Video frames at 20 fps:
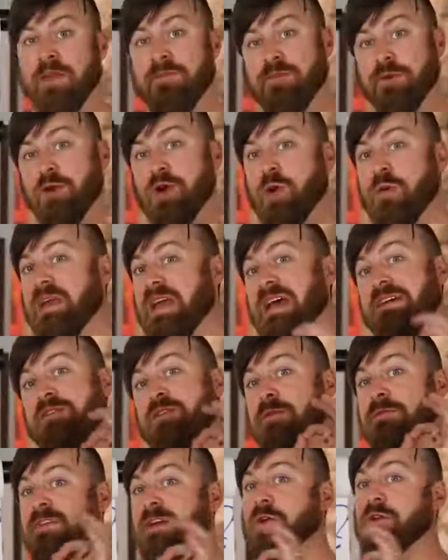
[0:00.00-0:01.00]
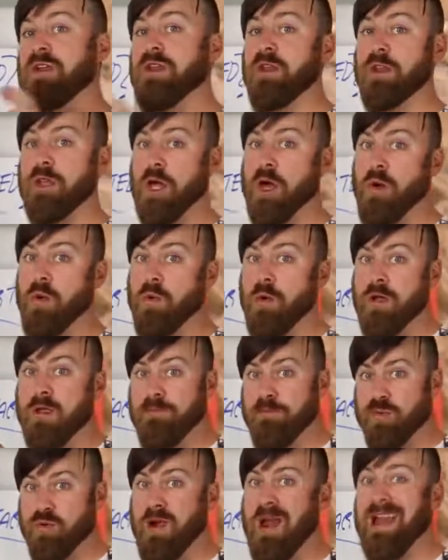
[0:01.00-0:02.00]
if you're going after very low
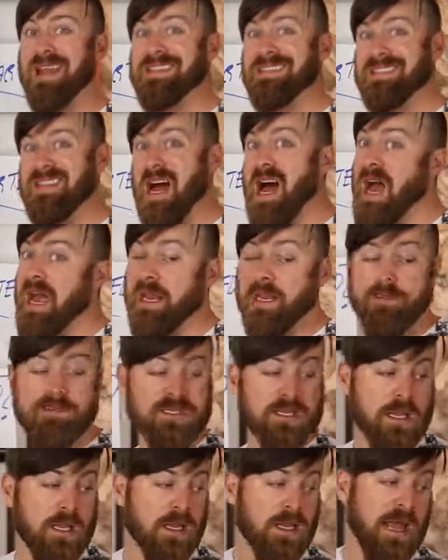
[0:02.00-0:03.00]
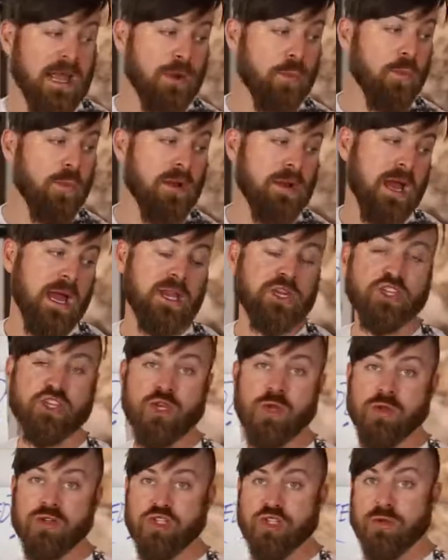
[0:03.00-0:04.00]
priced items like what I
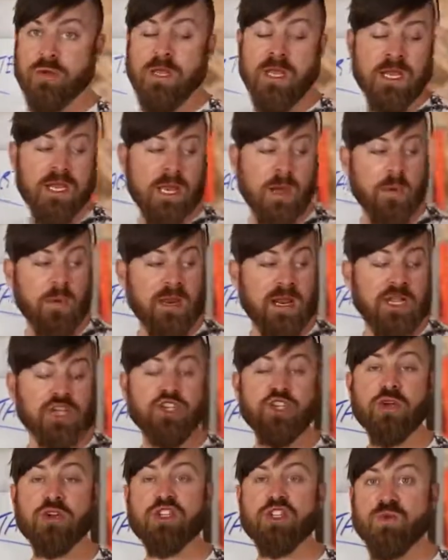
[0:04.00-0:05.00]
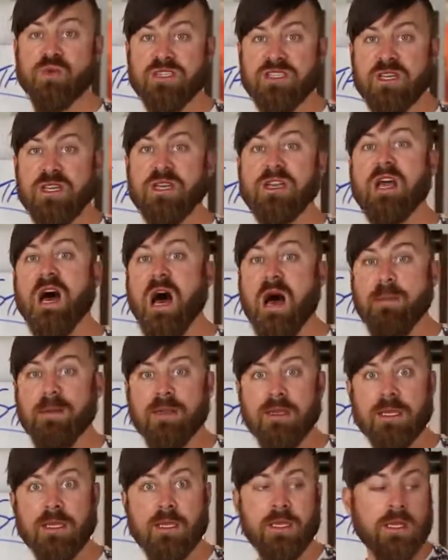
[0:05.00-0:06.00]
showed you. Now, what I showed you was an
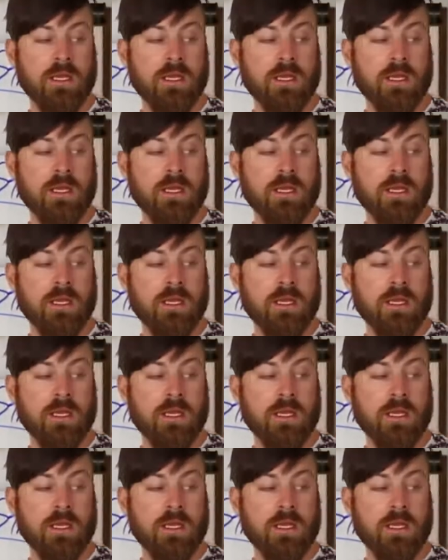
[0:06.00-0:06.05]
anomaly.